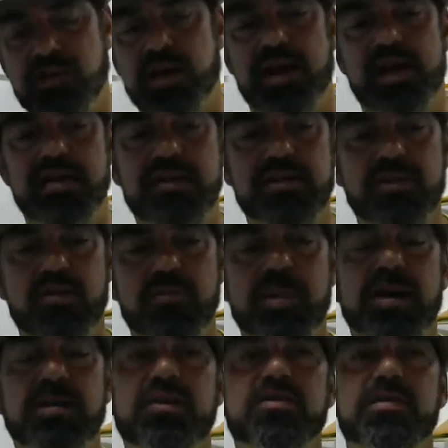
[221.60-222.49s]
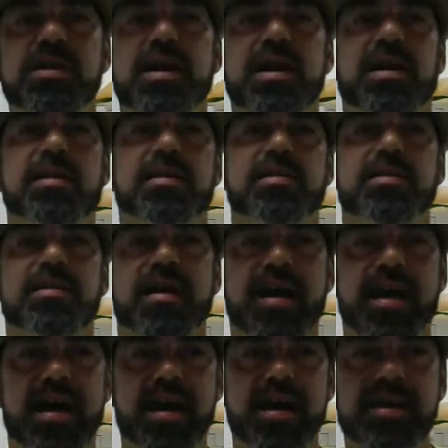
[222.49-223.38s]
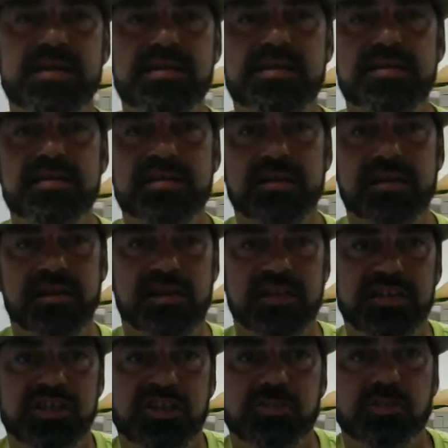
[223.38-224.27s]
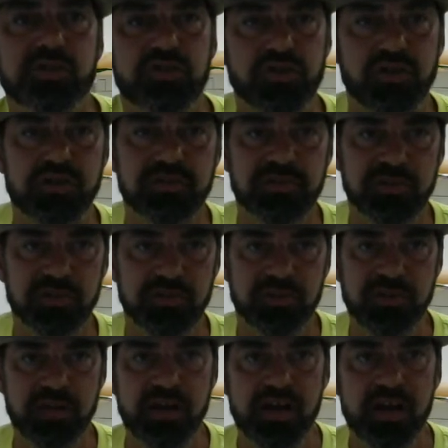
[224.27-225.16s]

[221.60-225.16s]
how do you go about doing that? A, customer service.